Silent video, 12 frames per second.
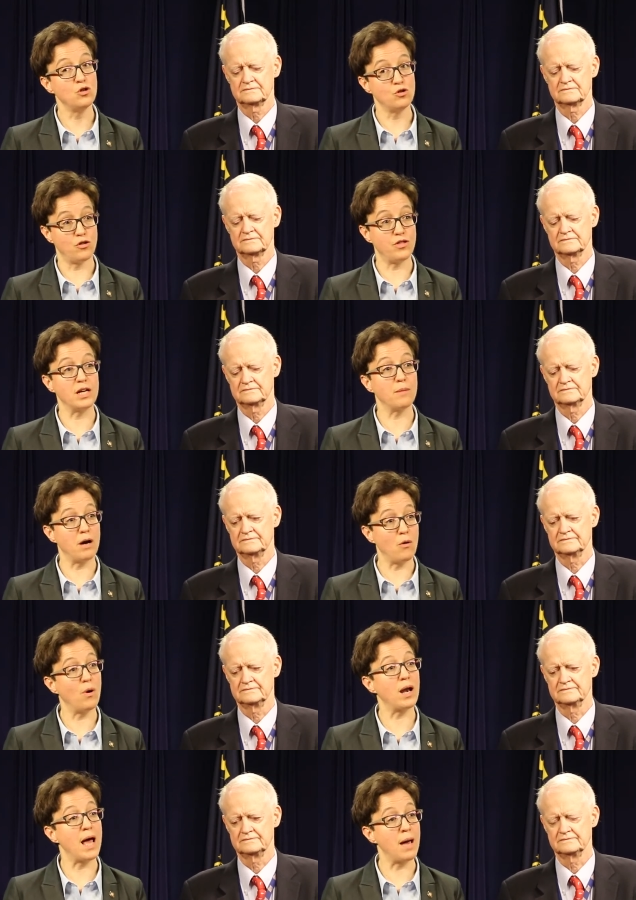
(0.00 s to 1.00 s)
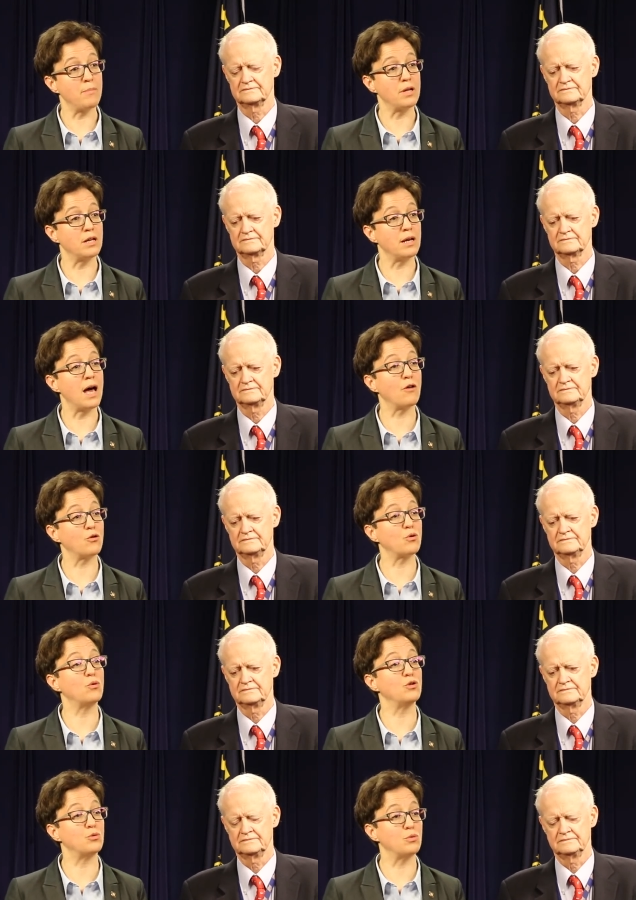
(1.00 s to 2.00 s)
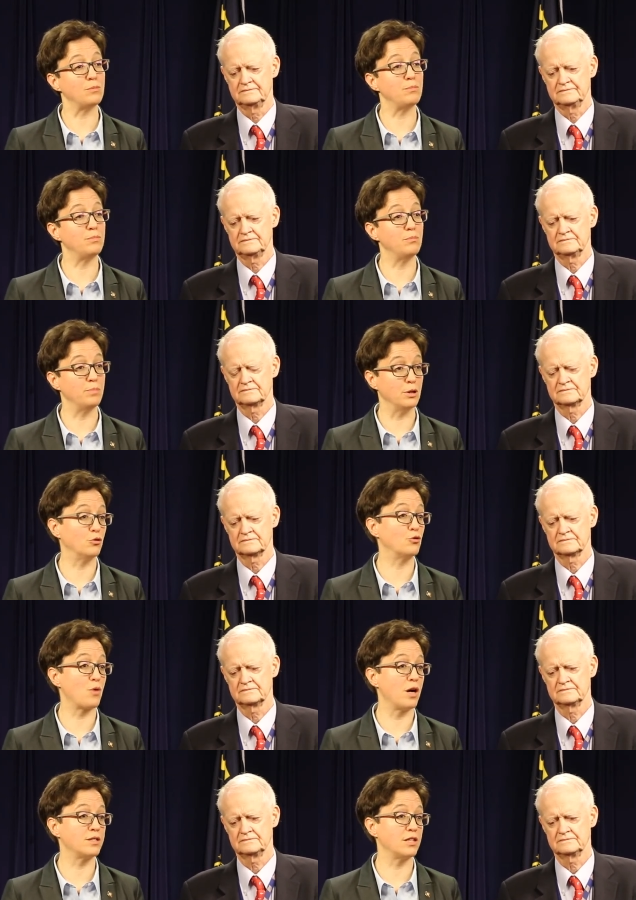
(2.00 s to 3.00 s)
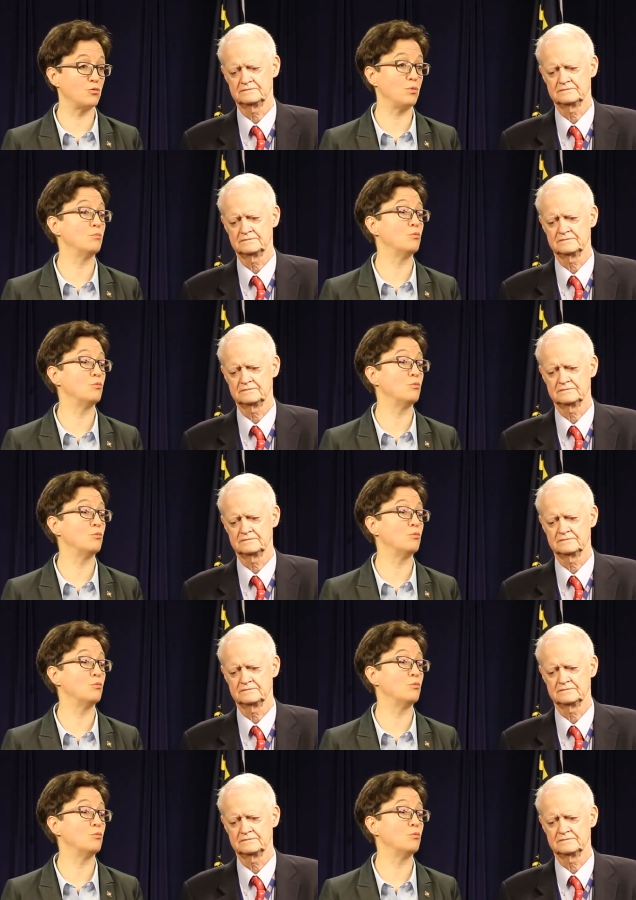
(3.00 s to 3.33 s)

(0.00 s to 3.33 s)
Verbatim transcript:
Speaker 1: to think about what happened and how they're going to rebuild trust as we